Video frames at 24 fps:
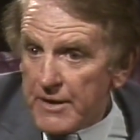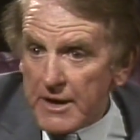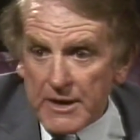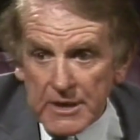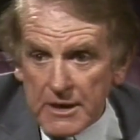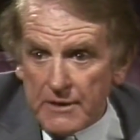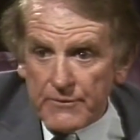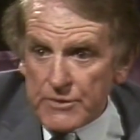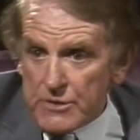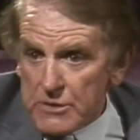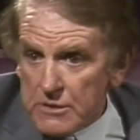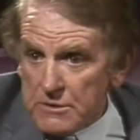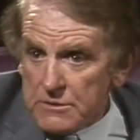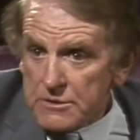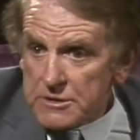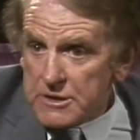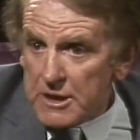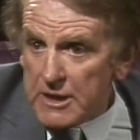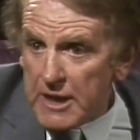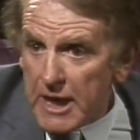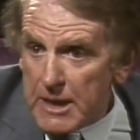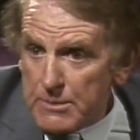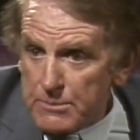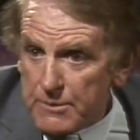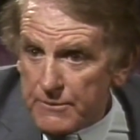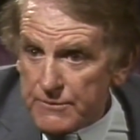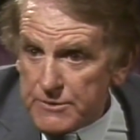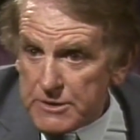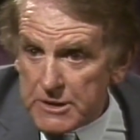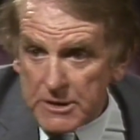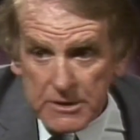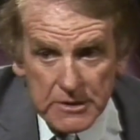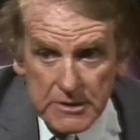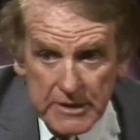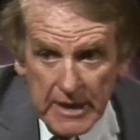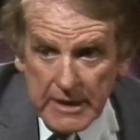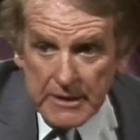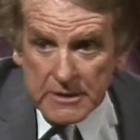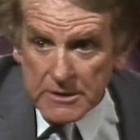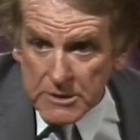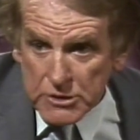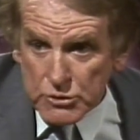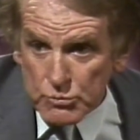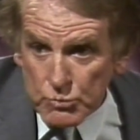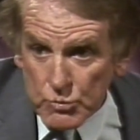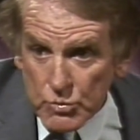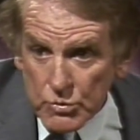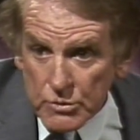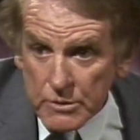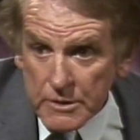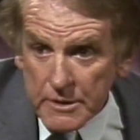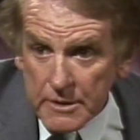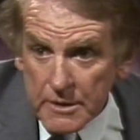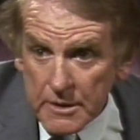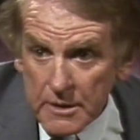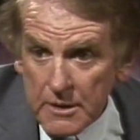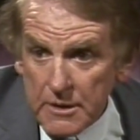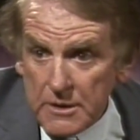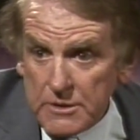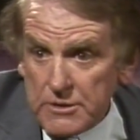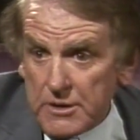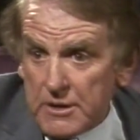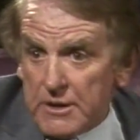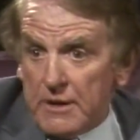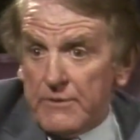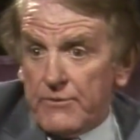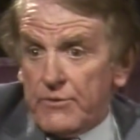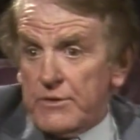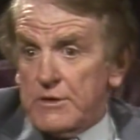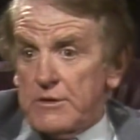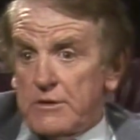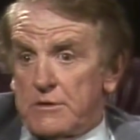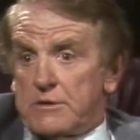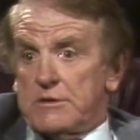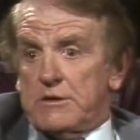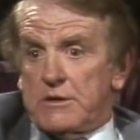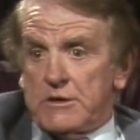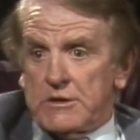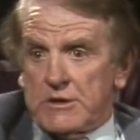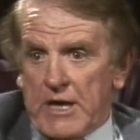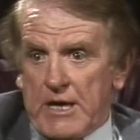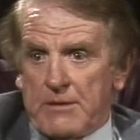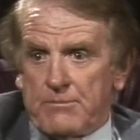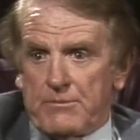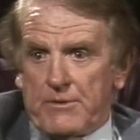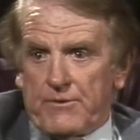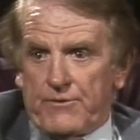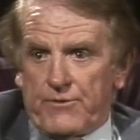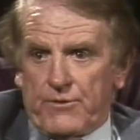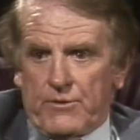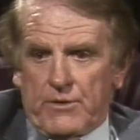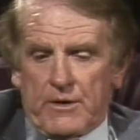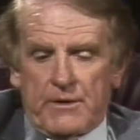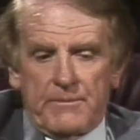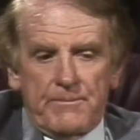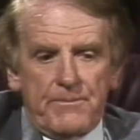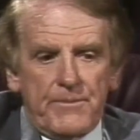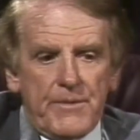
Never used the name of Jesus. Hadn't sworn, so never used his name before,